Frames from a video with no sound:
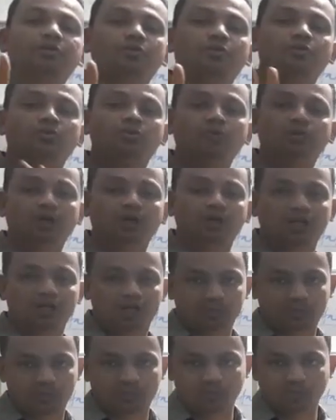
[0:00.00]
two
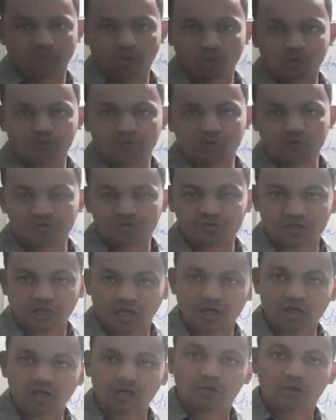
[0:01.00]
ATP molecules are